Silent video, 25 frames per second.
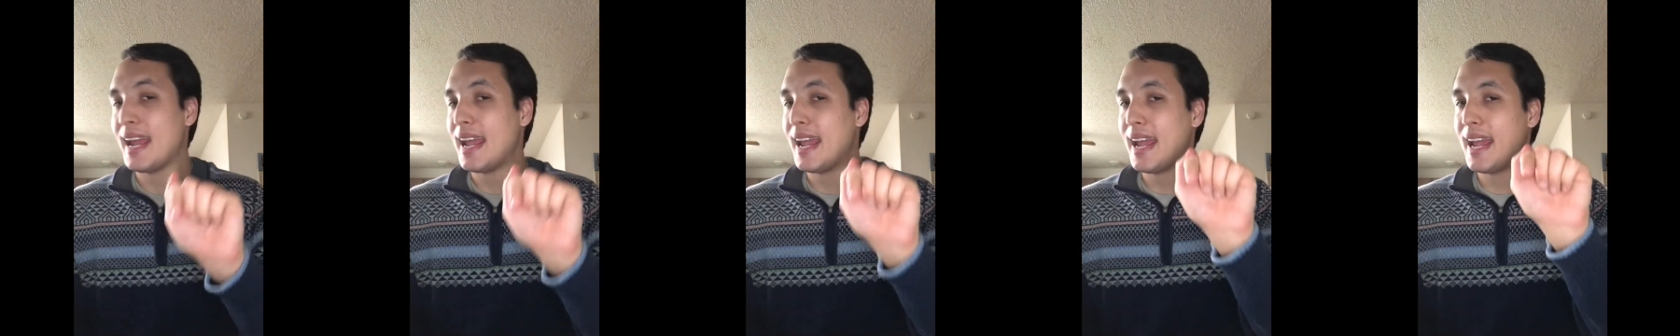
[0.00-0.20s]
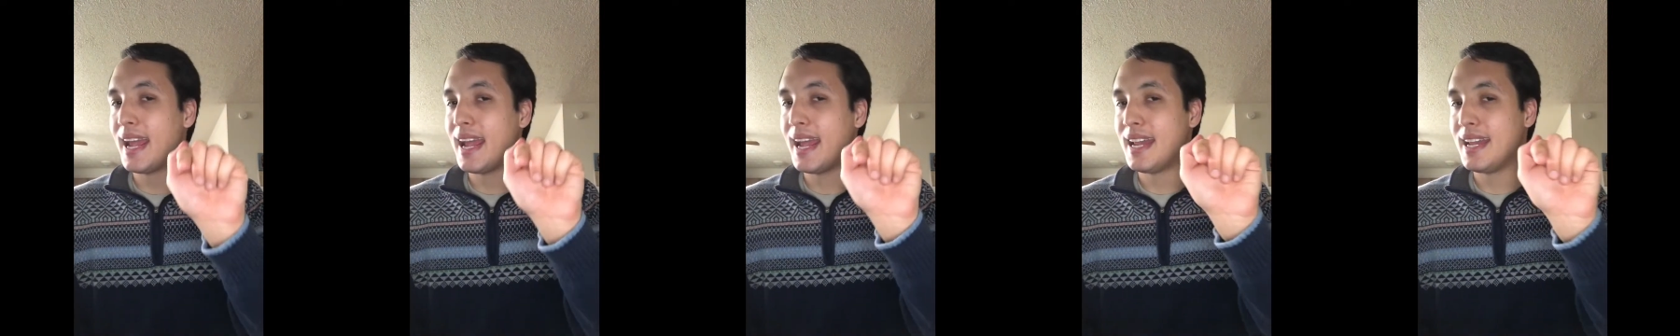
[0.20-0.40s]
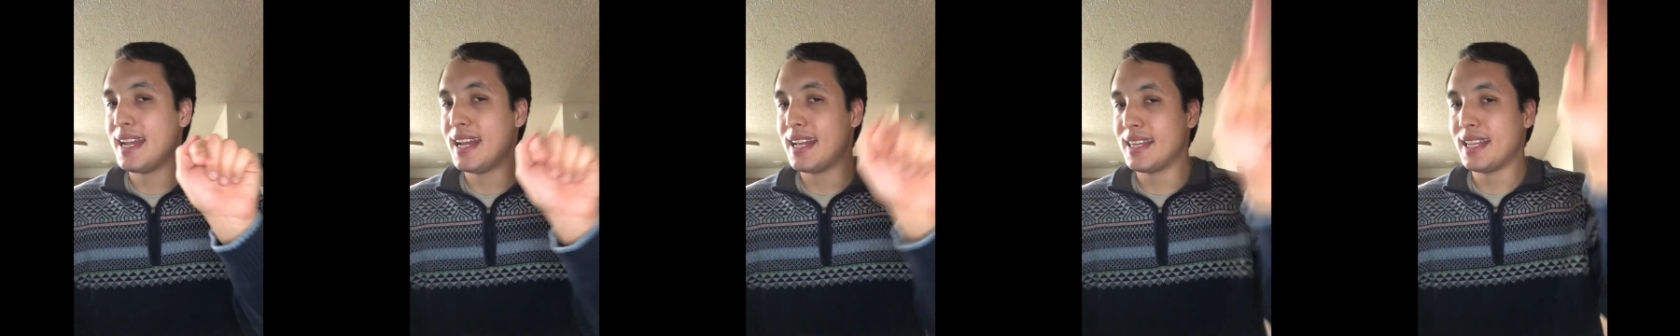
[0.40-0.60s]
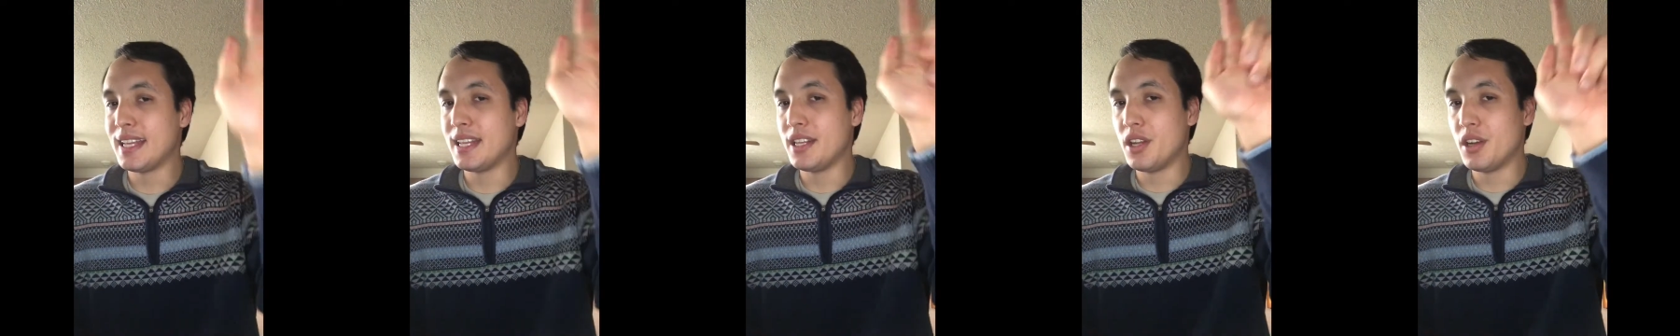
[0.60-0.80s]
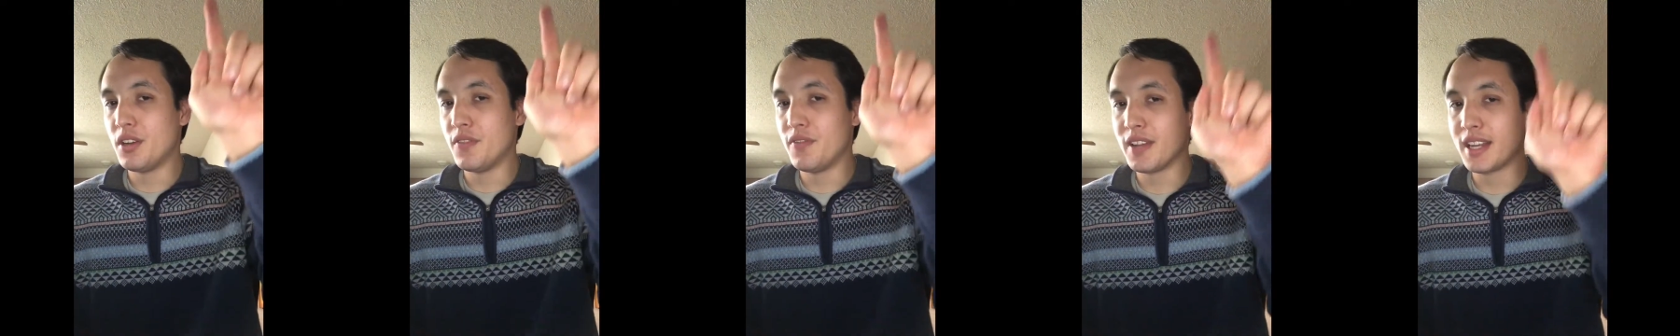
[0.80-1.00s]
and hit
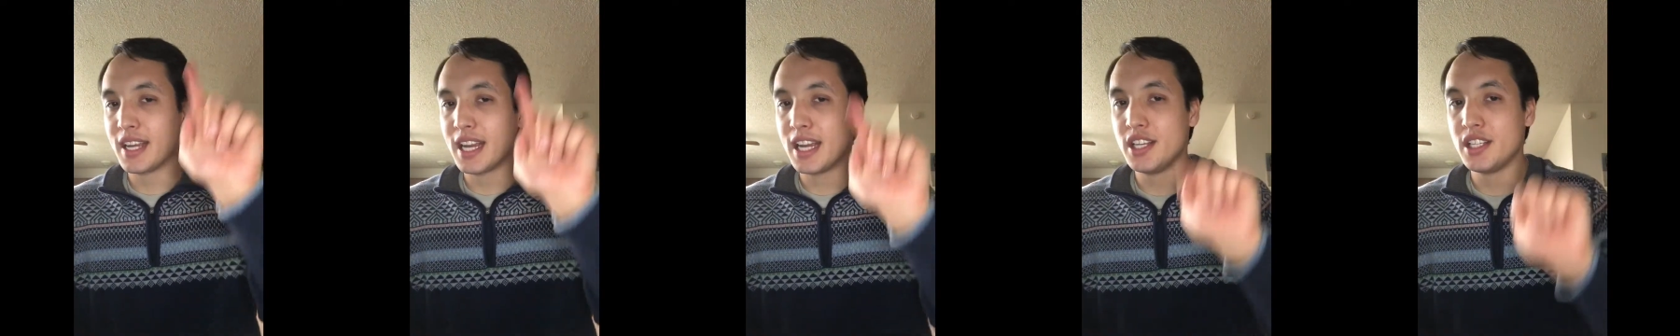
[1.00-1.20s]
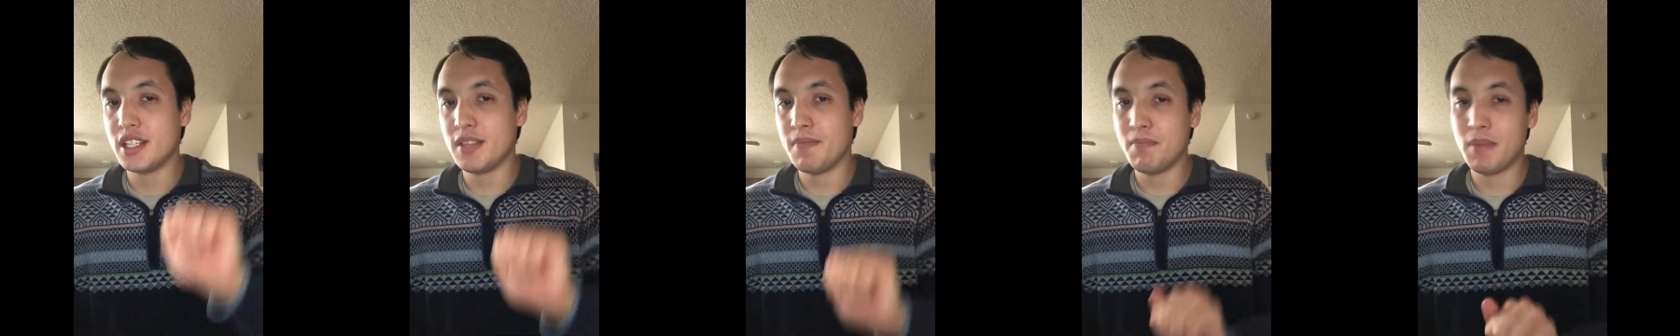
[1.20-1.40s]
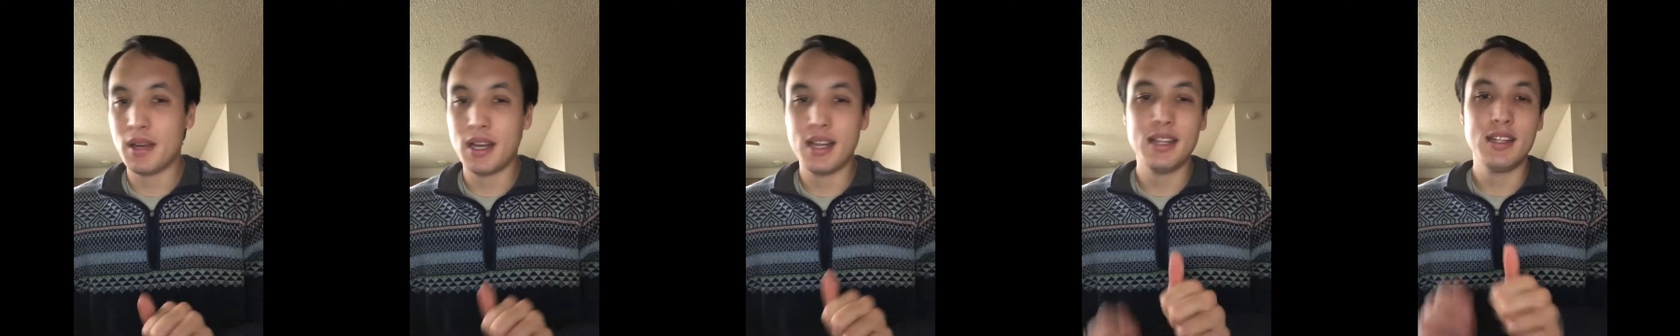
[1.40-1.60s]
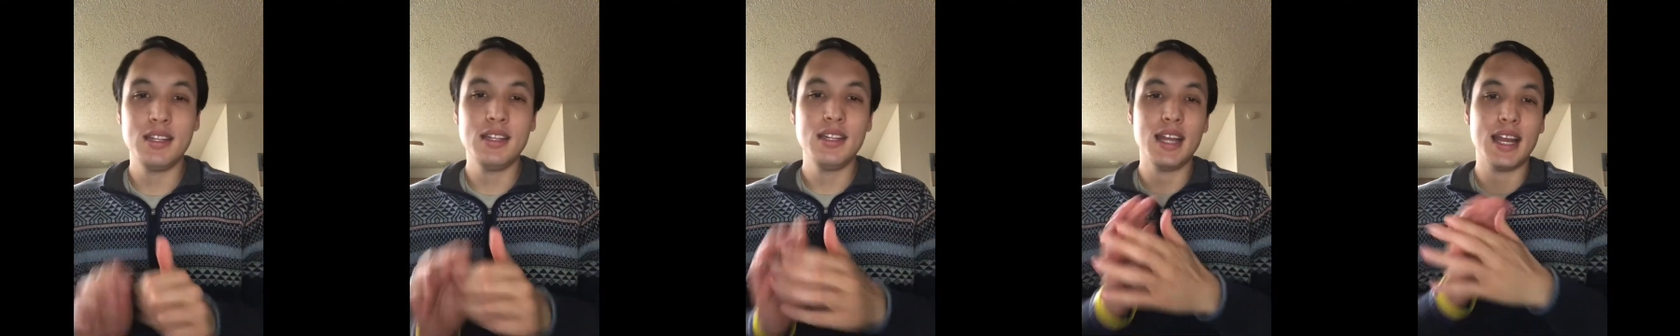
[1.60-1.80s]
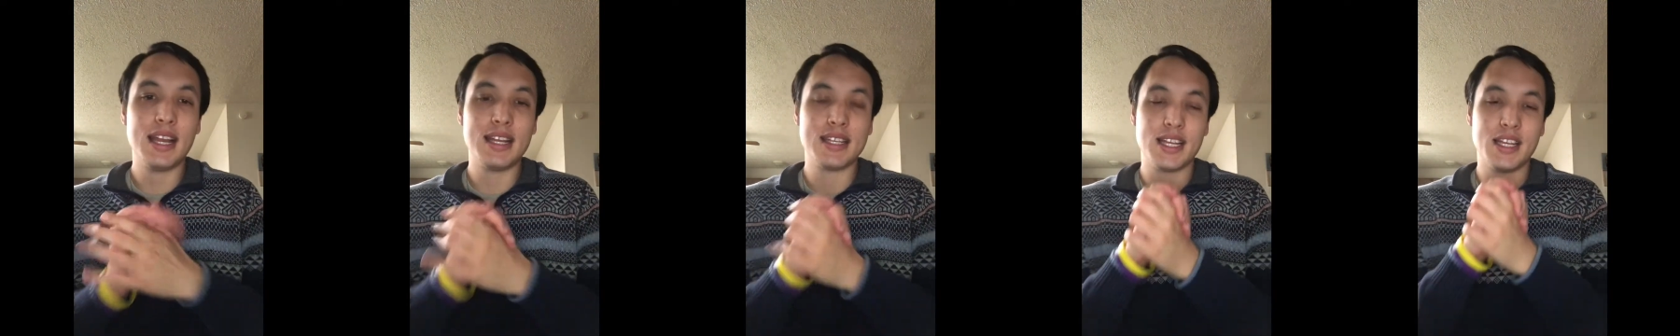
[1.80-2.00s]
that notification
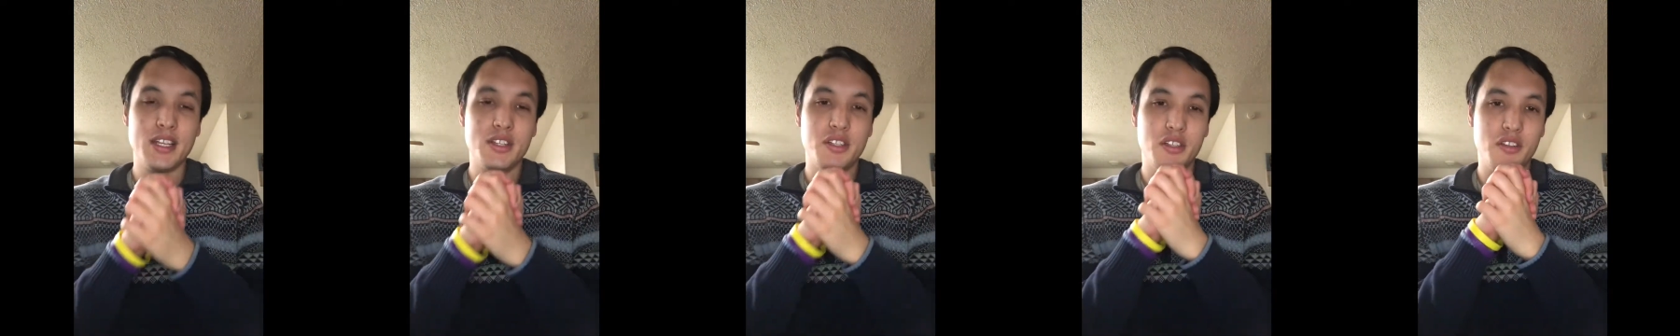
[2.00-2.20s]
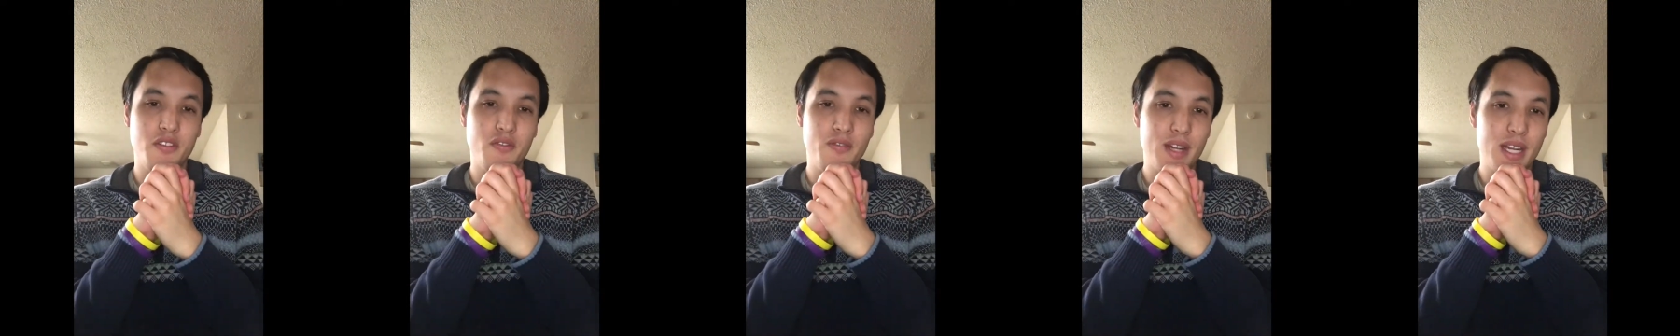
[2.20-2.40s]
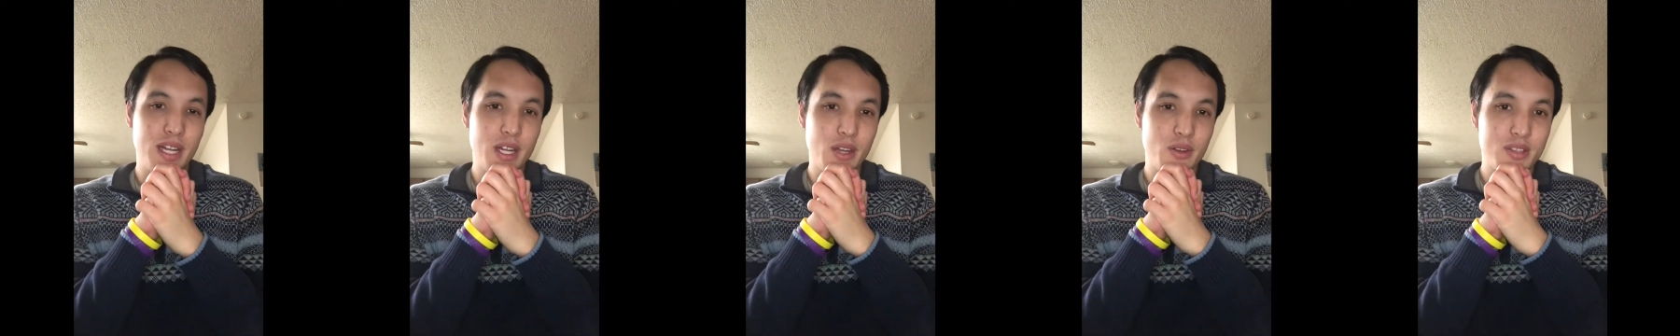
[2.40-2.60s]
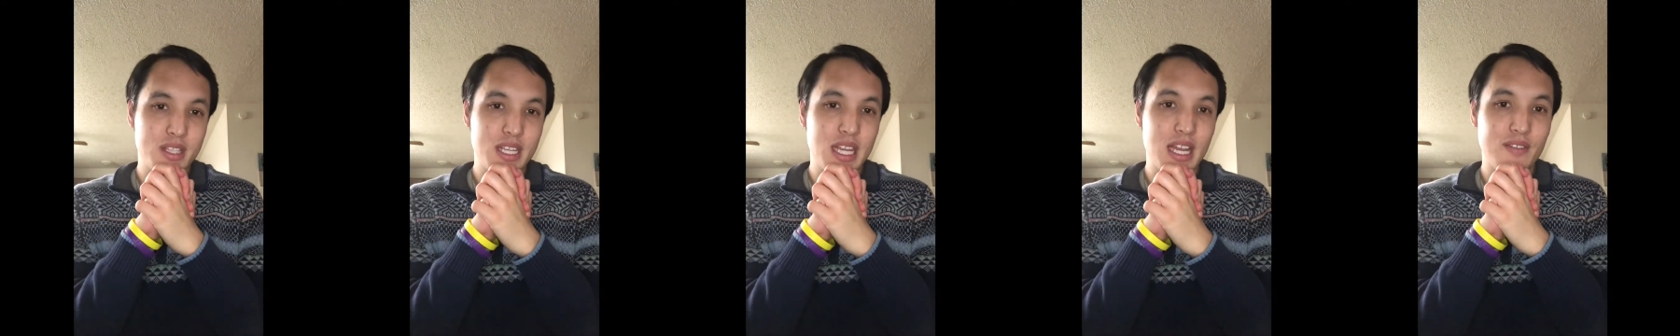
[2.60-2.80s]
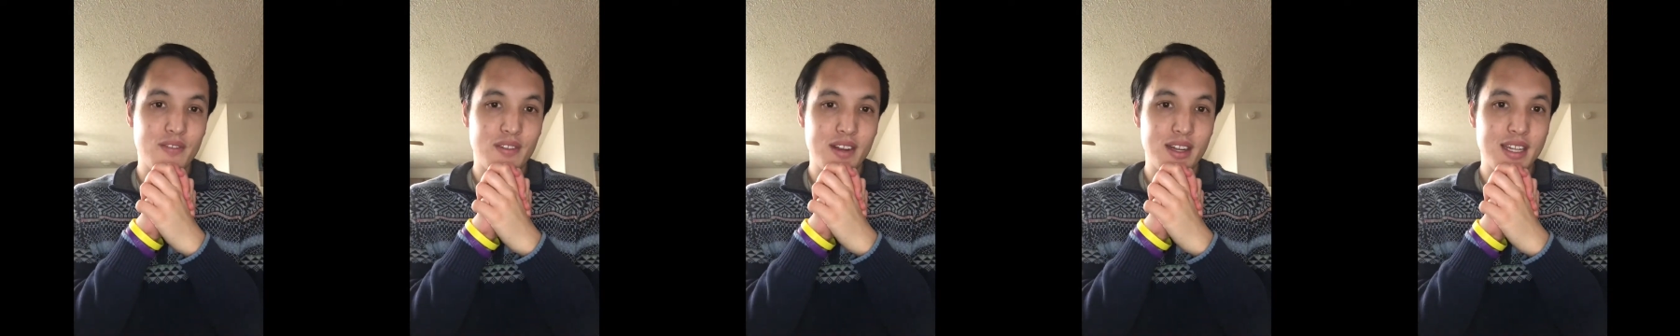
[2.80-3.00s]
button as I do videos
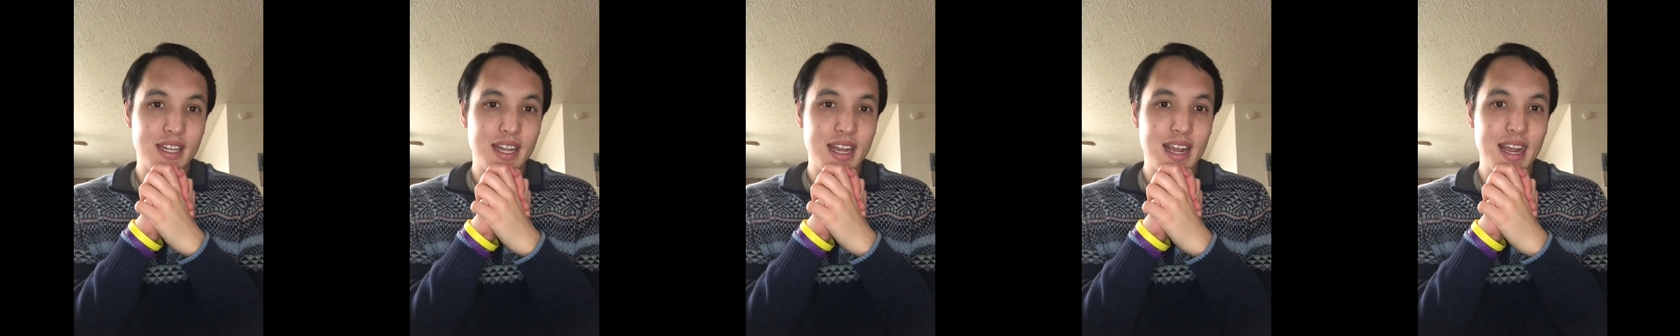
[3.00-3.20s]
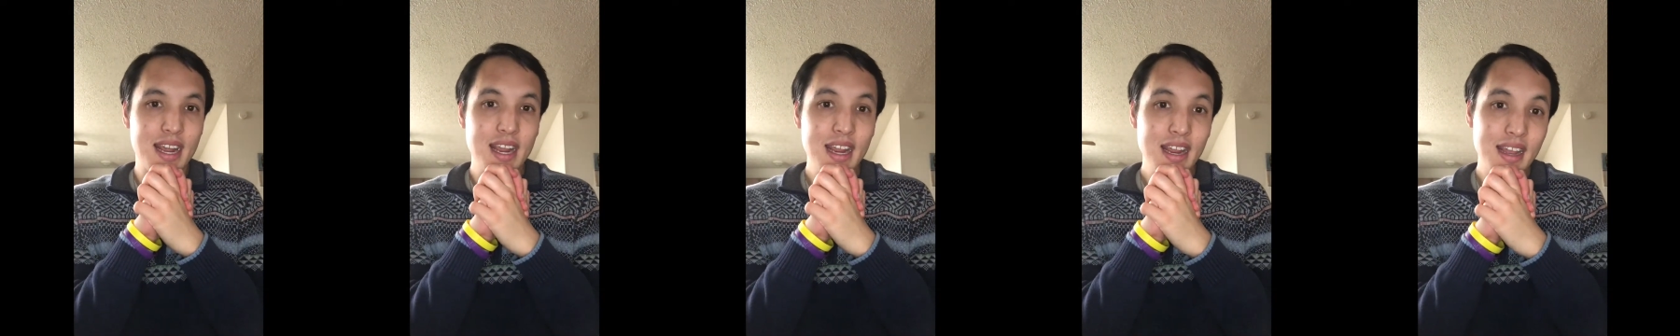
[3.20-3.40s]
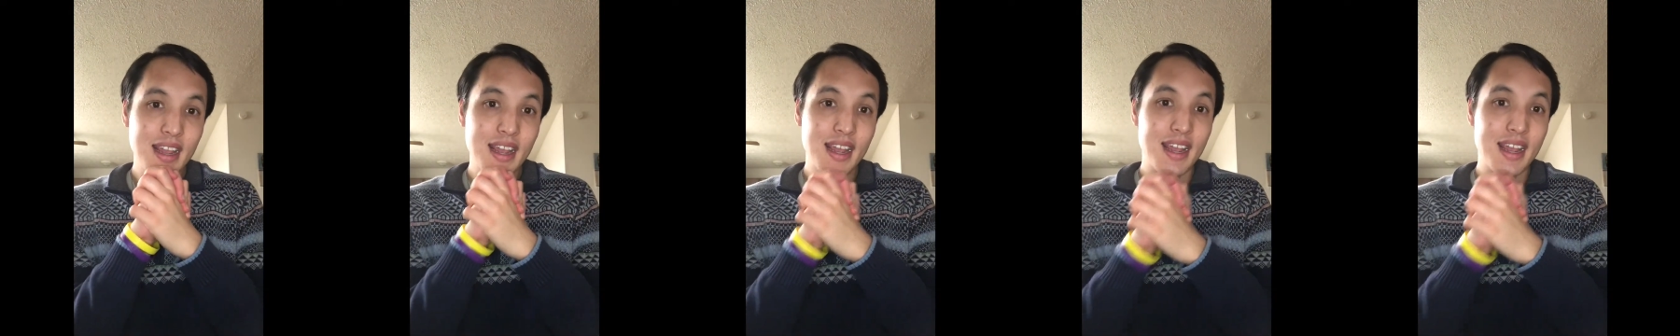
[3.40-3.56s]
every day.